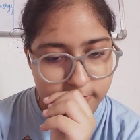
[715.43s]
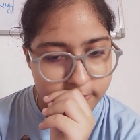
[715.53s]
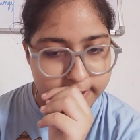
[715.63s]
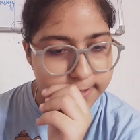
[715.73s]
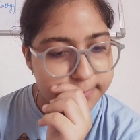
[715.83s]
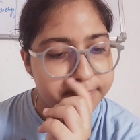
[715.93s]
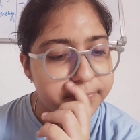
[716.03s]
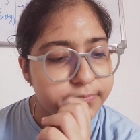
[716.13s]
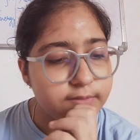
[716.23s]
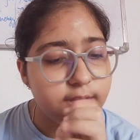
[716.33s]
right?
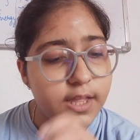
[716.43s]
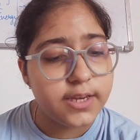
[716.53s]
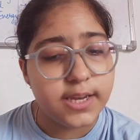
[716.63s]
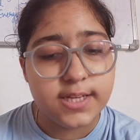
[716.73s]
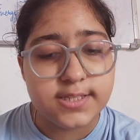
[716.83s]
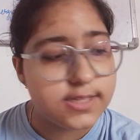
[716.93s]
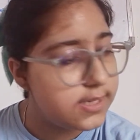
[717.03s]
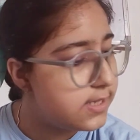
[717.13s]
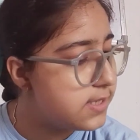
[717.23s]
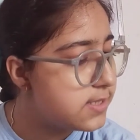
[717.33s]
Next
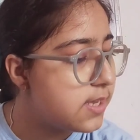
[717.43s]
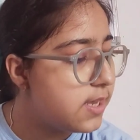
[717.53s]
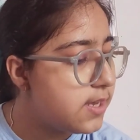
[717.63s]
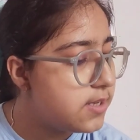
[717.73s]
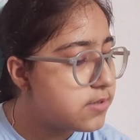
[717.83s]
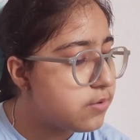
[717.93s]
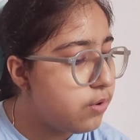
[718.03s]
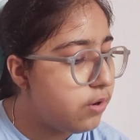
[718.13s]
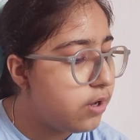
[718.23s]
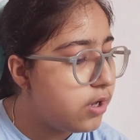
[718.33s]
is,
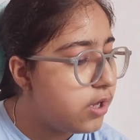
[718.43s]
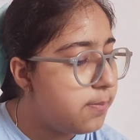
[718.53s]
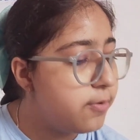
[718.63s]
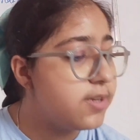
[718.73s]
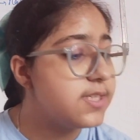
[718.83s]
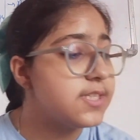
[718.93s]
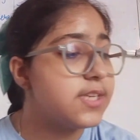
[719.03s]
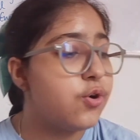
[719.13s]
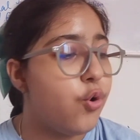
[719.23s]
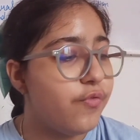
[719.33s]
so because it
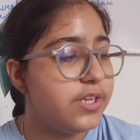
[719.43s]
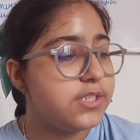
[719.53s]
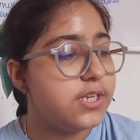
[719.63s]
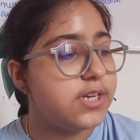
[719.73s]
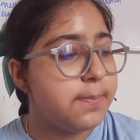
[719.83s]
is a covalently